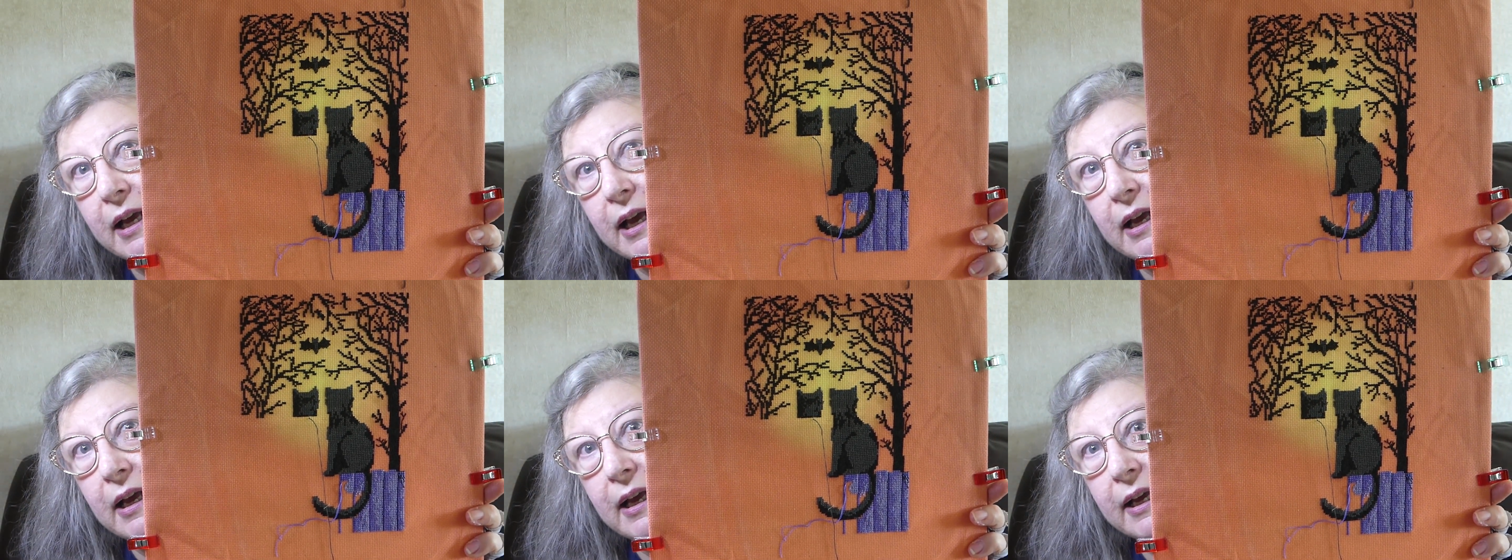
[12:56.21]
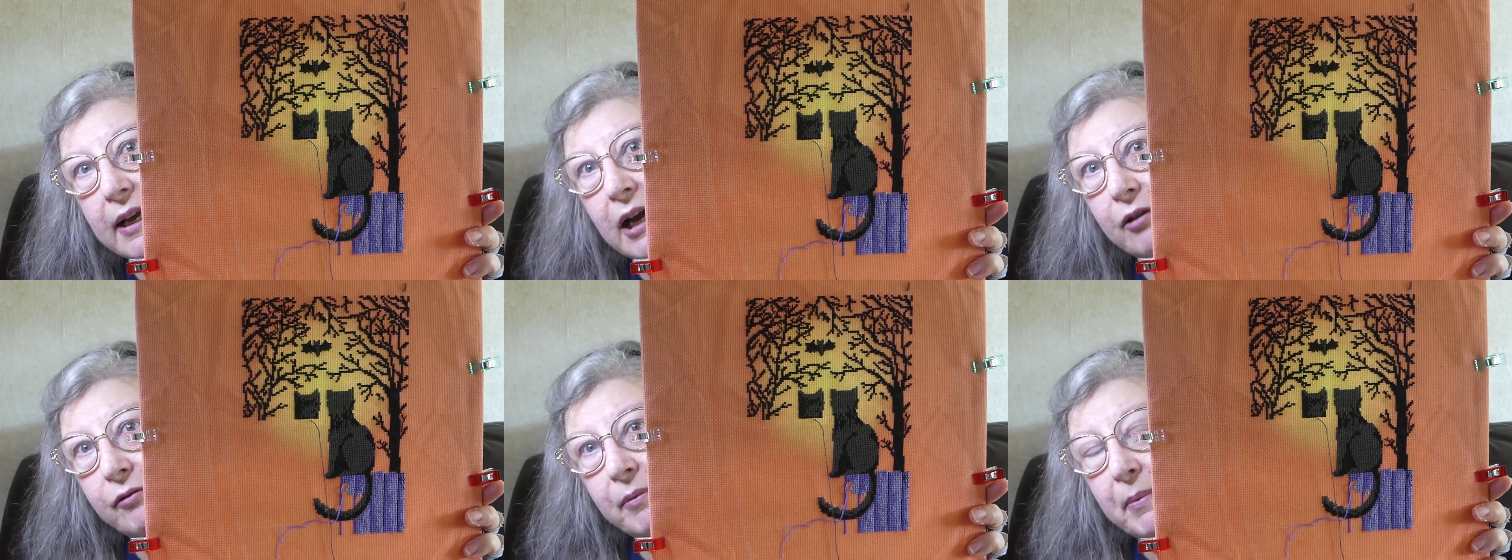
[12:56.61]
I
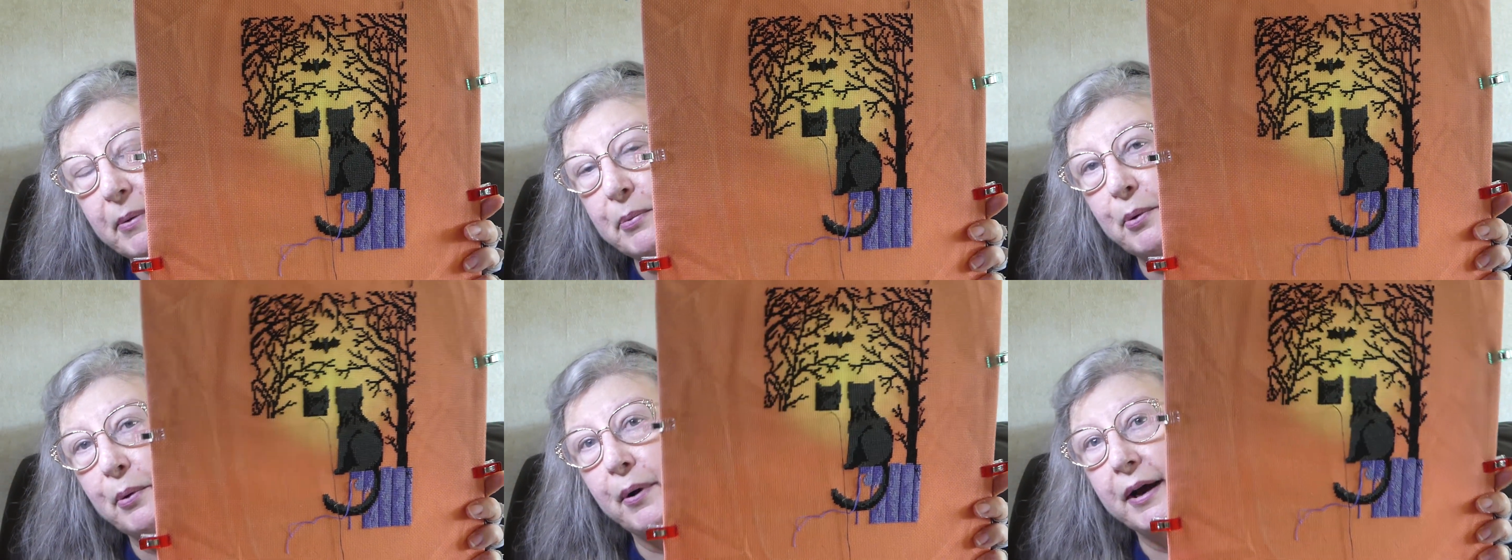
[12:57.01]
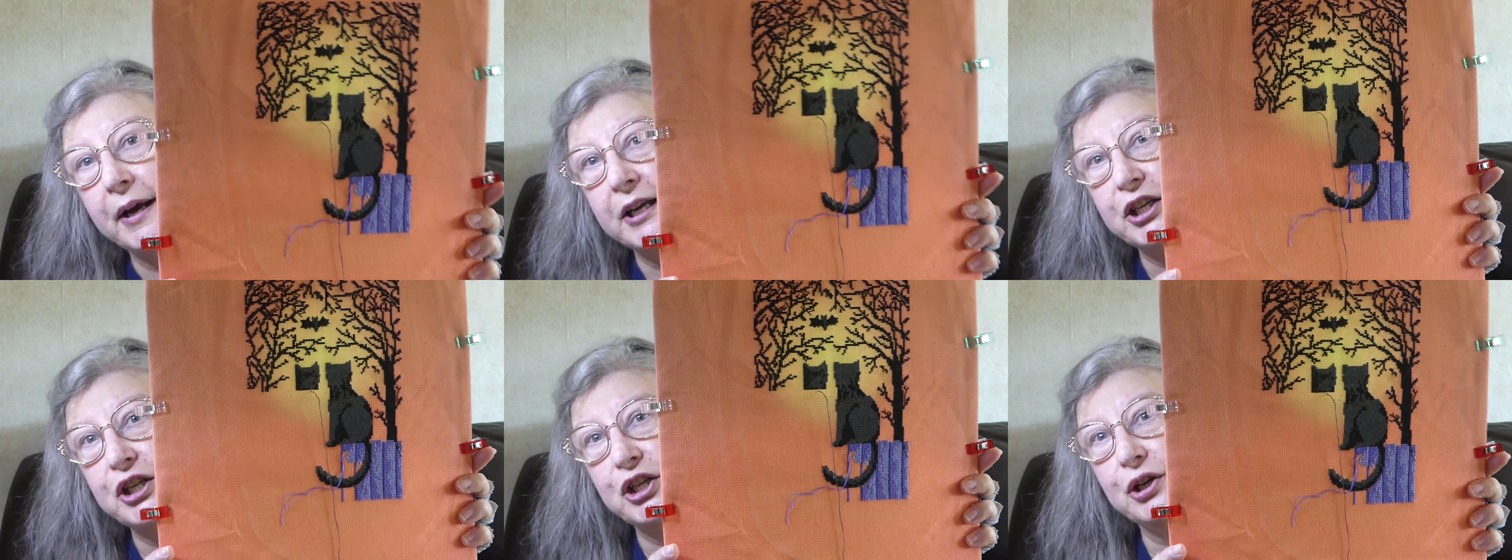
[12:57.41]
can't remember what
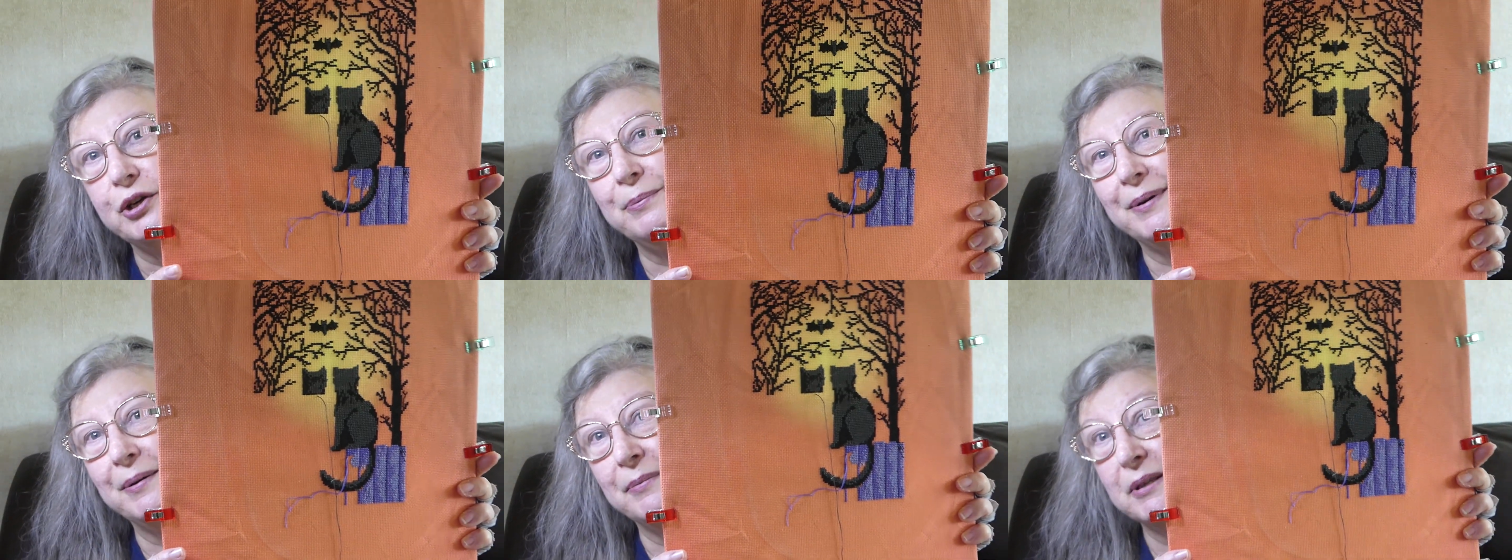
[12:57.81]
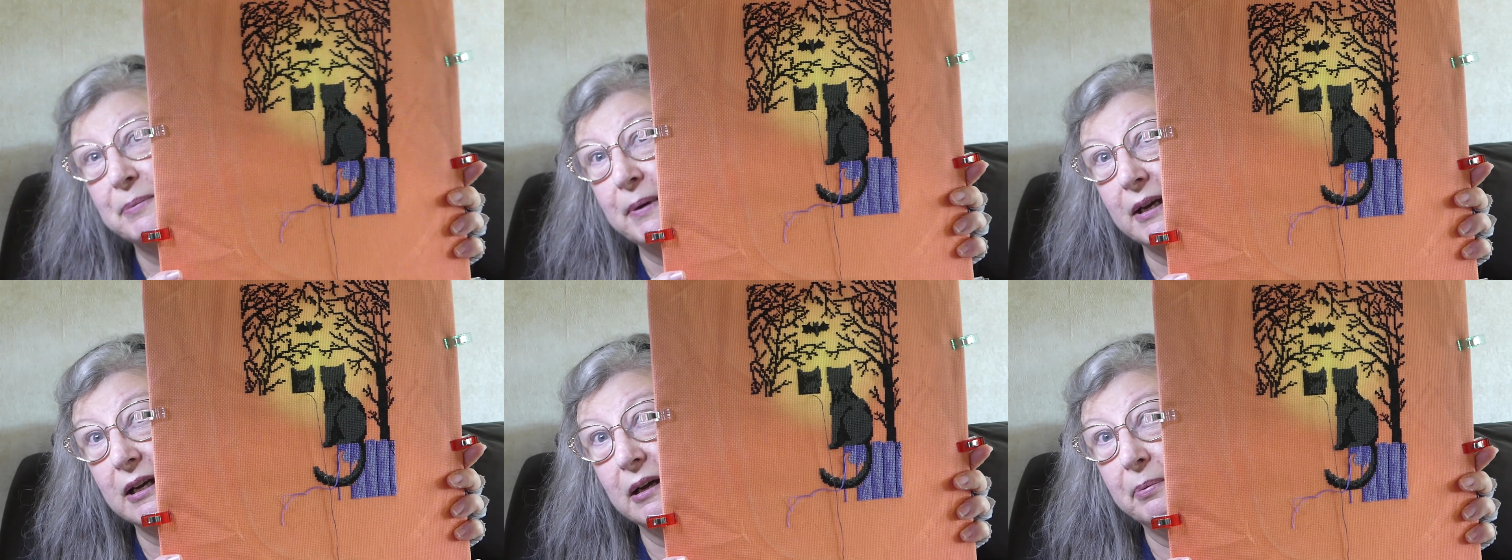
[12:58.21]
issue, but it must
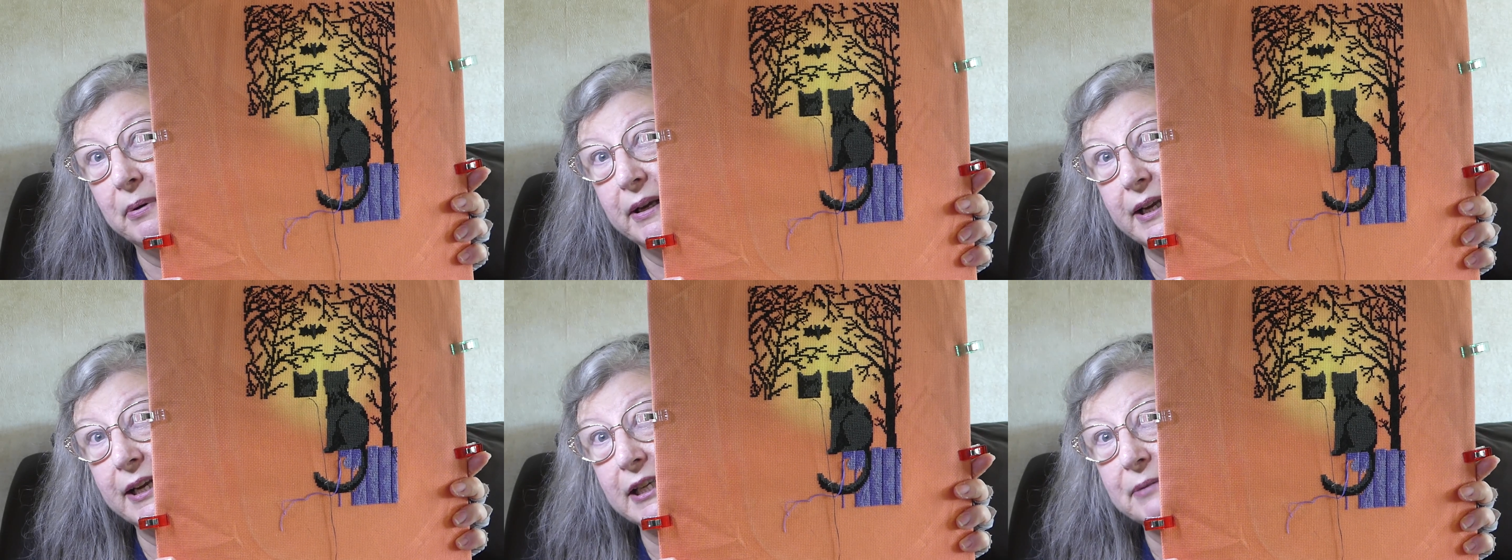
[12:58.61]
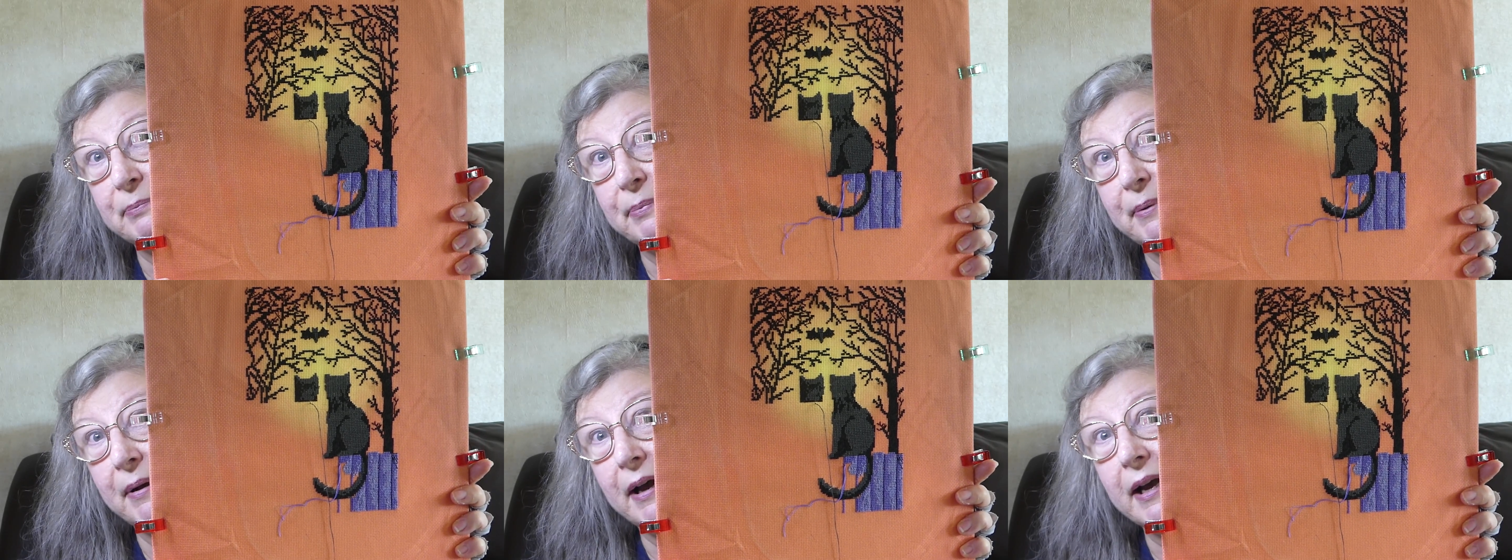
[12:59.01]
be a couple of years
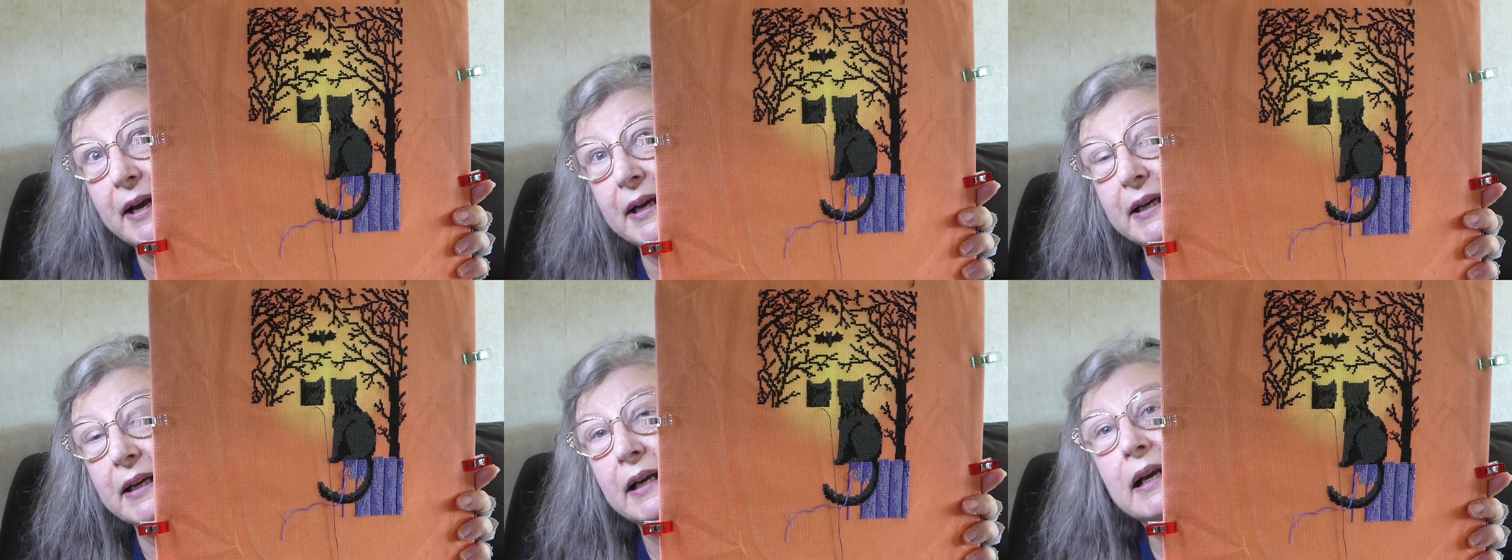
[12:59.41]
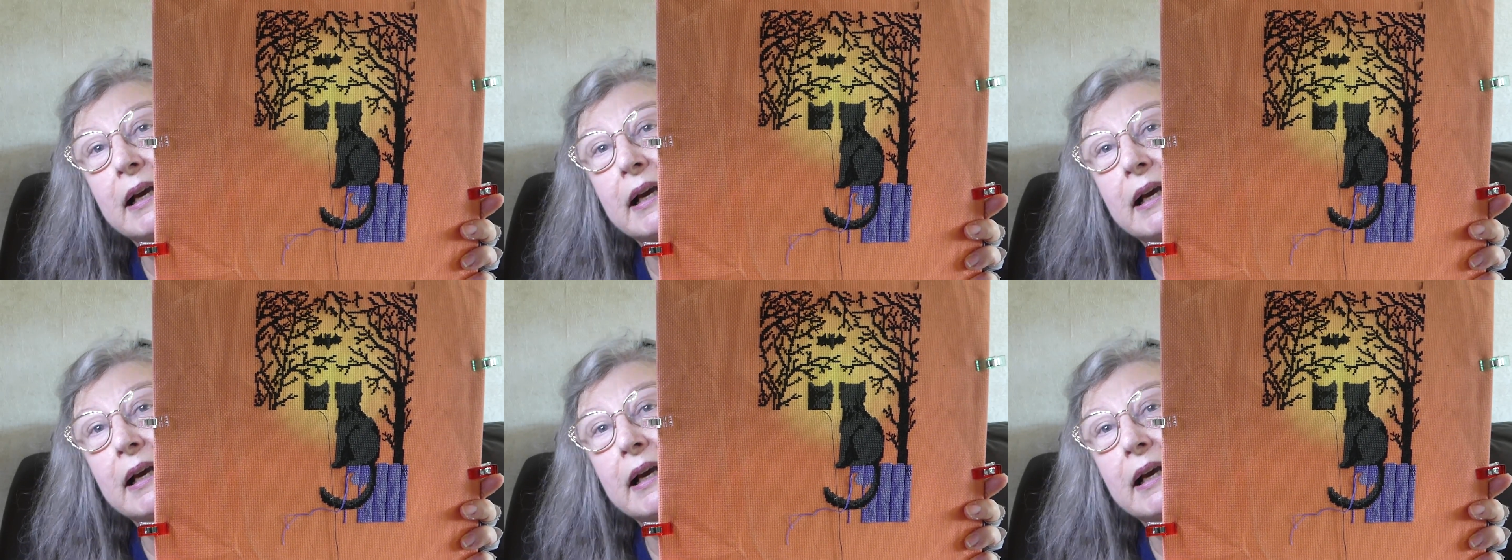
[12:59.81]
back,